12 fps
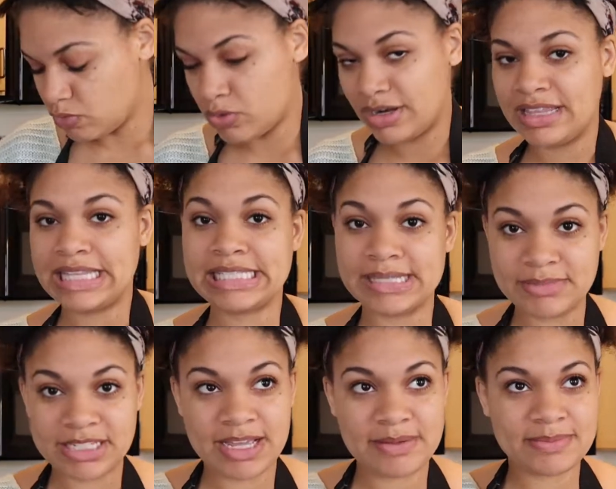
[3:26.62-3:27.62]
One of the
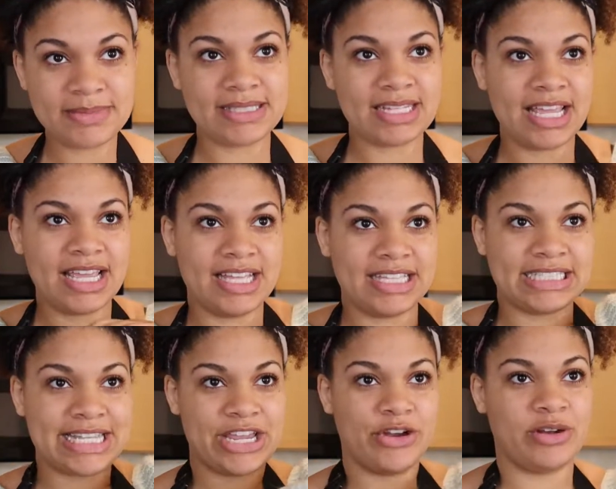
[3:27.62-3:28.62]
symptoms is
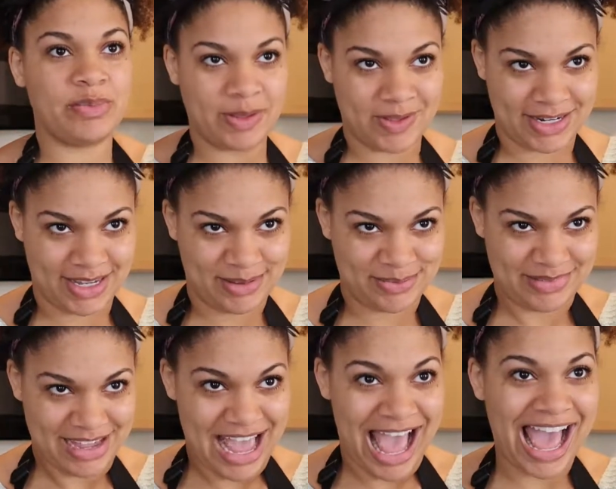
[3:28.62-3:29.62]
irritability.
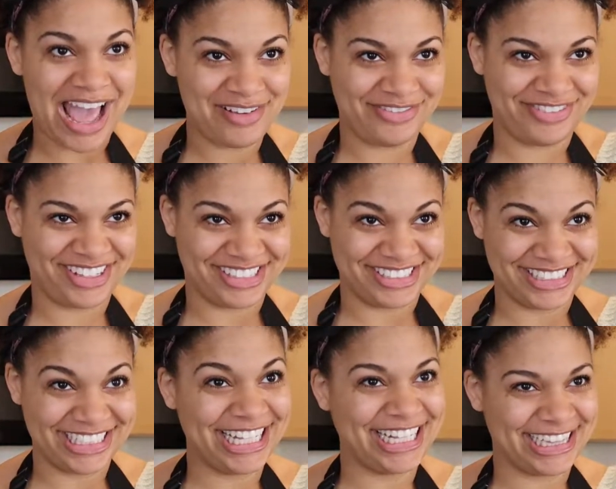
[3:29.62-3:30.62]
I
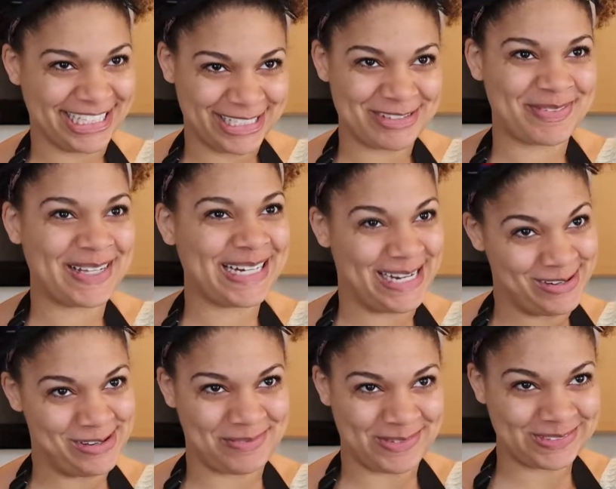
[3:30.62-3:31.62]
feel a little bit
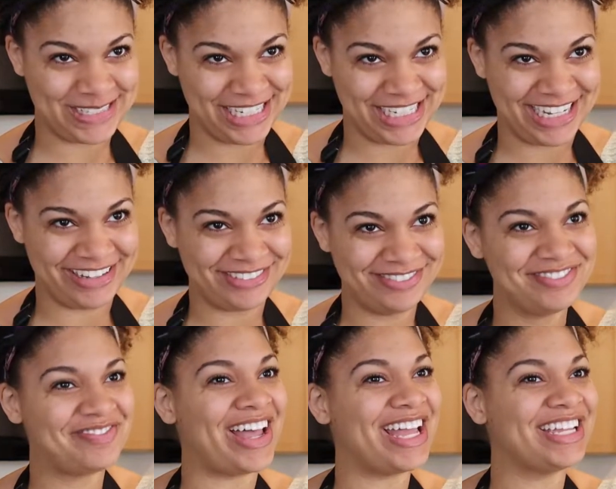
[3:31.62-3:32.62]
irritable right now,
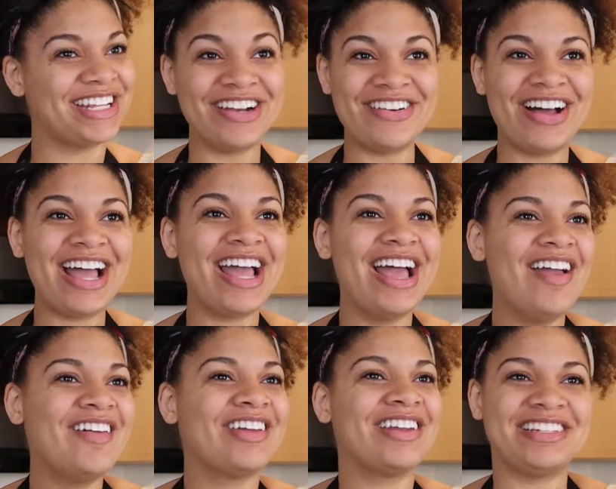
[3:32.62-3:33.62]
but you know what? I'm
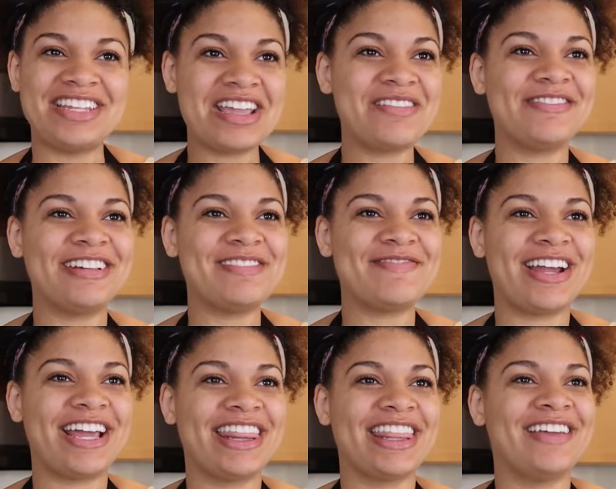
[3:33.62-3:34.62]
gonna take a deep
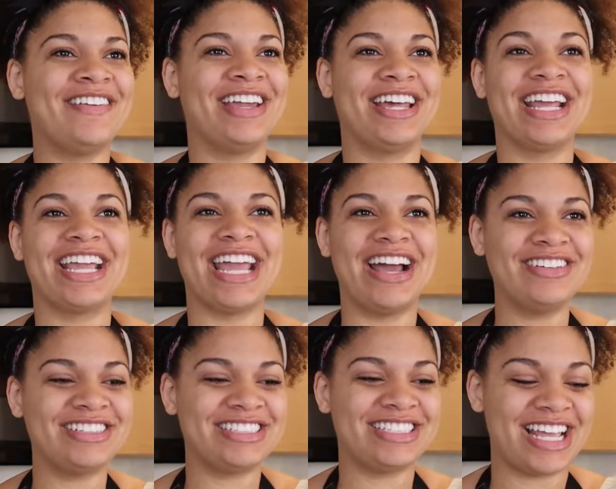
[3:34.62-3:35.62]
breath. I'm gonna
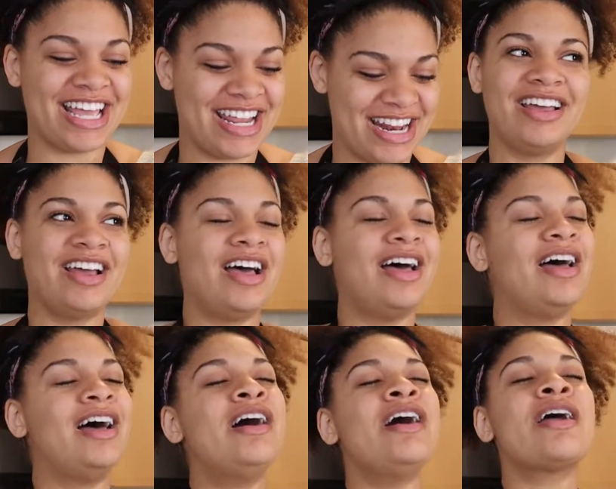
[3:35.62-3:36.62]
count to 10.
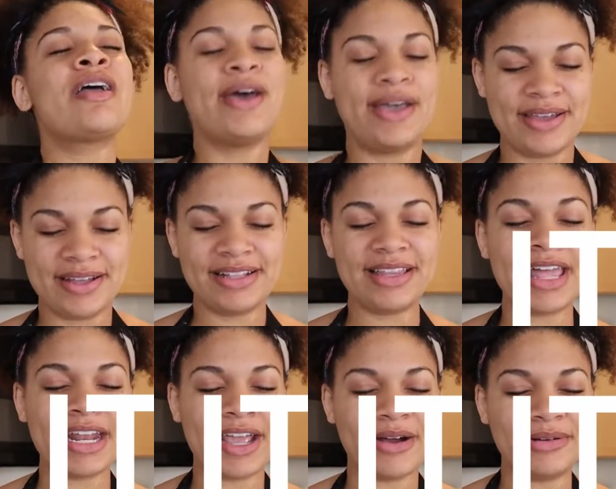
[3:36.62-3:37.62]

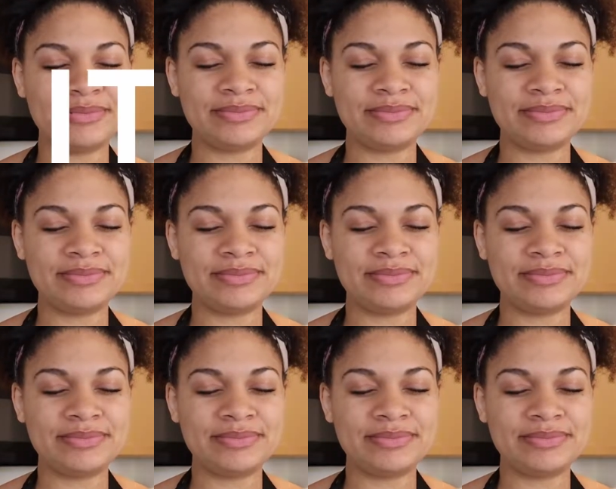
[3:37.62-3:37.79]
Let it go.